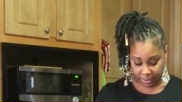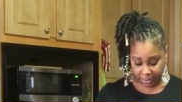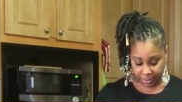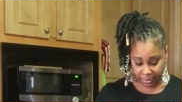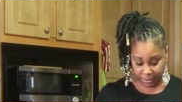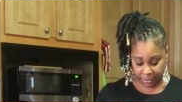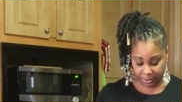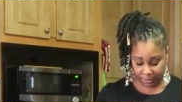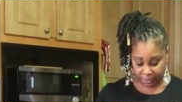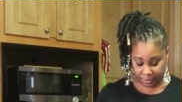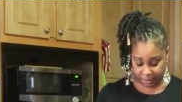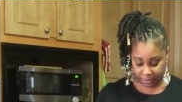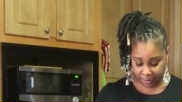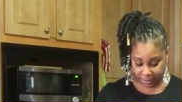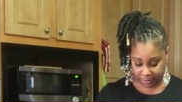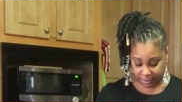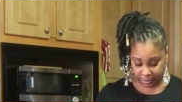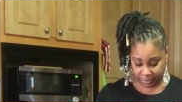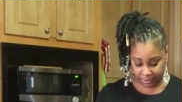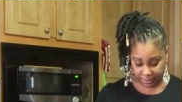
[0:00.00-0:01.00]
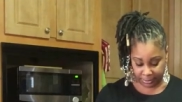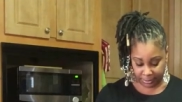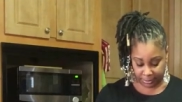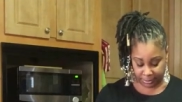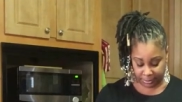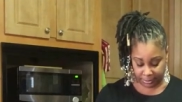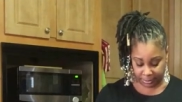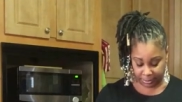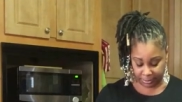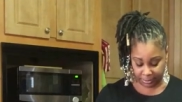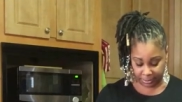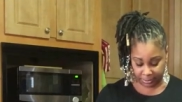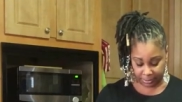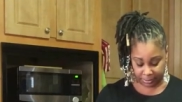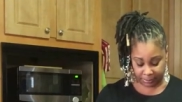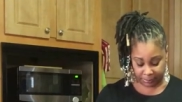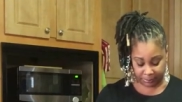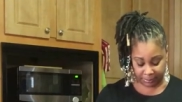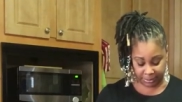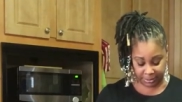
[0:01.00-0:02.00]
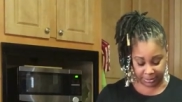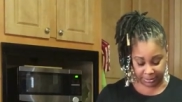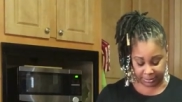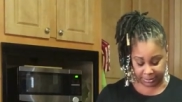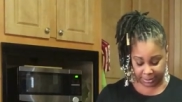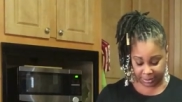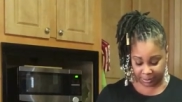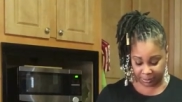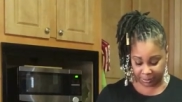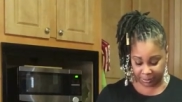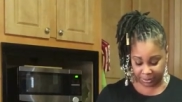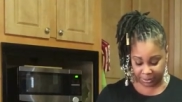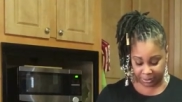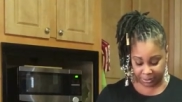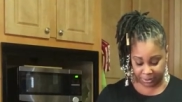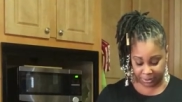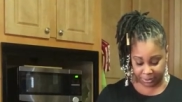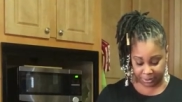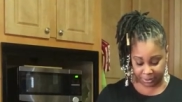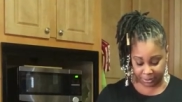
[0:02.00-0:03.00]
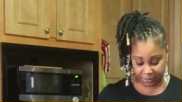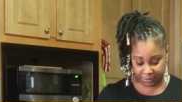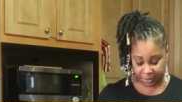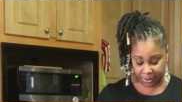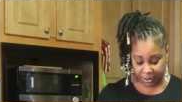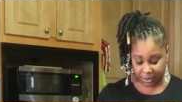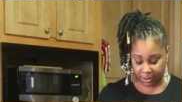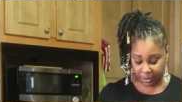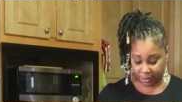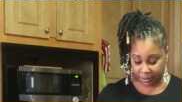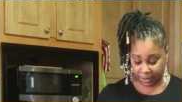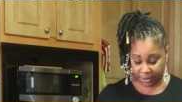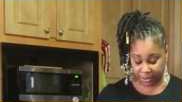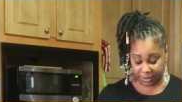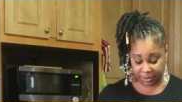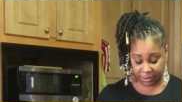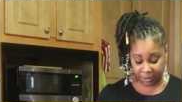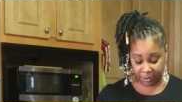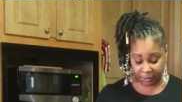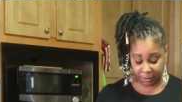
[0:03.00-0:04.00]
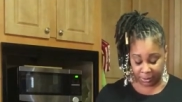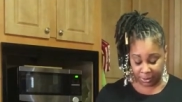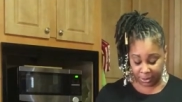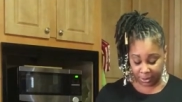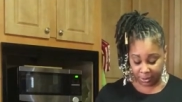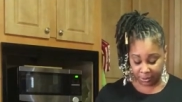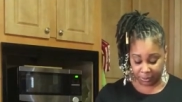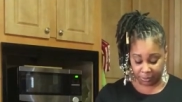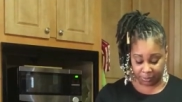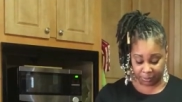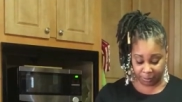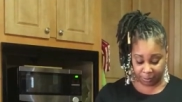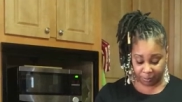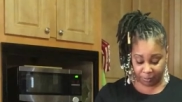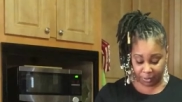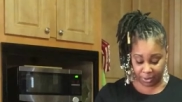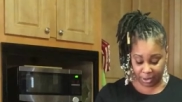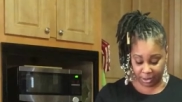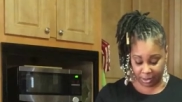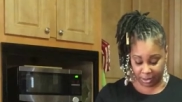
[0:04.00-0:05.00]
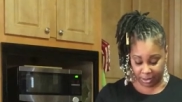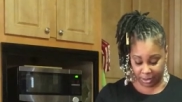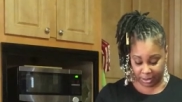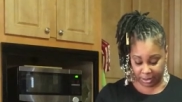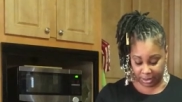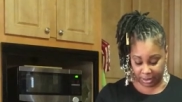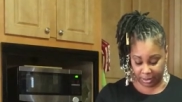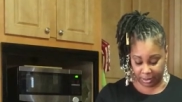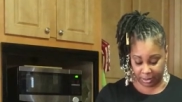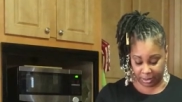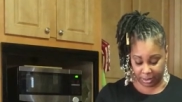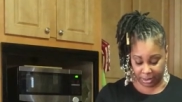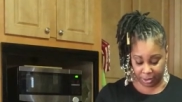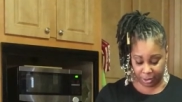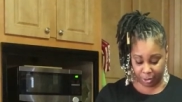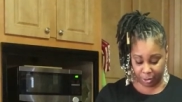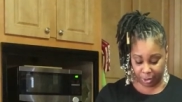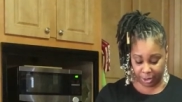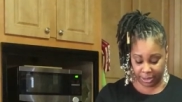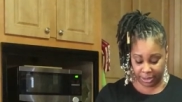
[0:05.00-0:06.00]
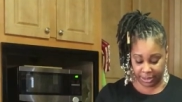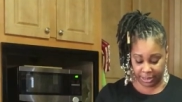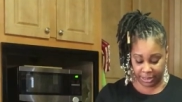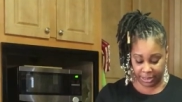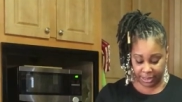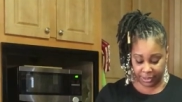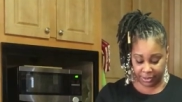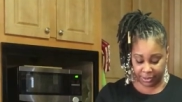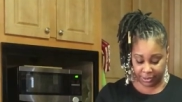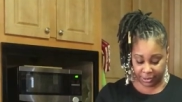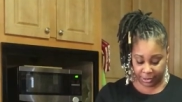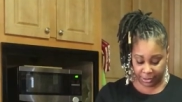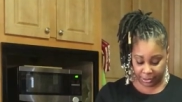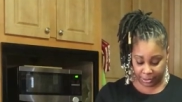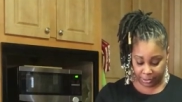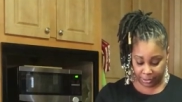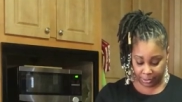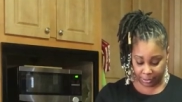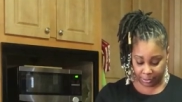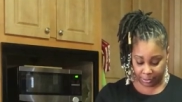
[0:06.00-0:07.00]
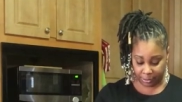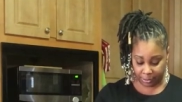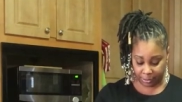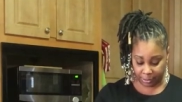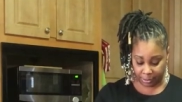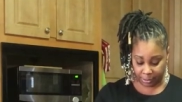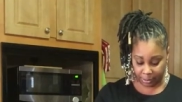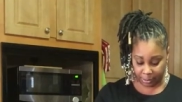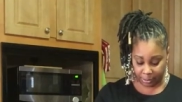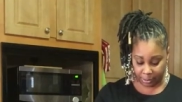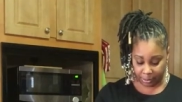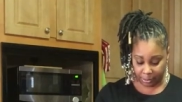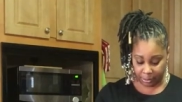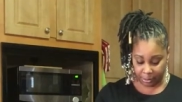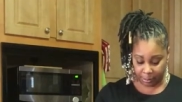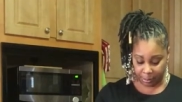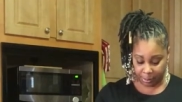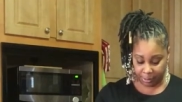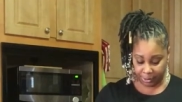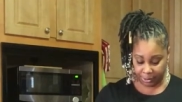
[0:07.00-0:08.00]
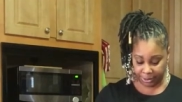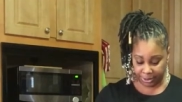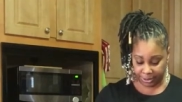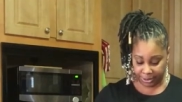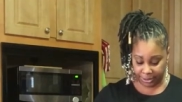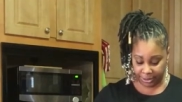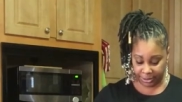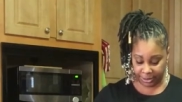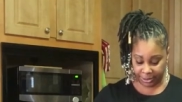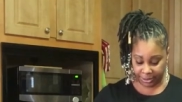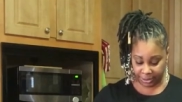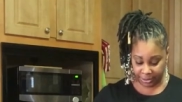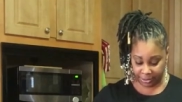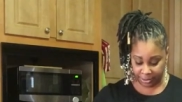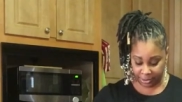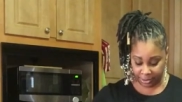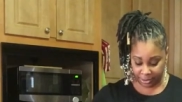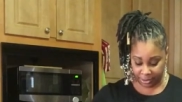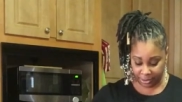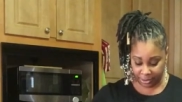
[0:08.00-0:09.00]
you uh, wait a second. What do you do? Okay, so it can you can either put it in